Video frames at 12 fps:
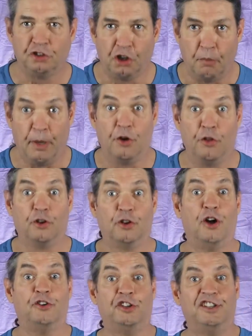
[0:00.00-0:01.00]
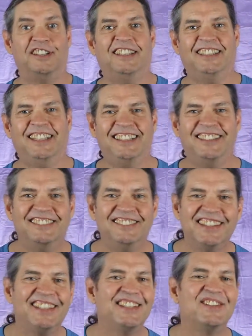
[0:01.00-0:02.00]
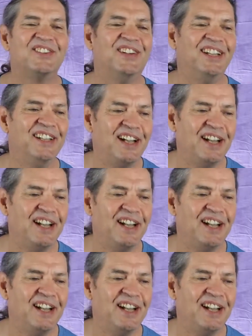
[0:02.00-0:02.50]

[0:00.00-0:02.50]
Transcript: come out of the closet with this one.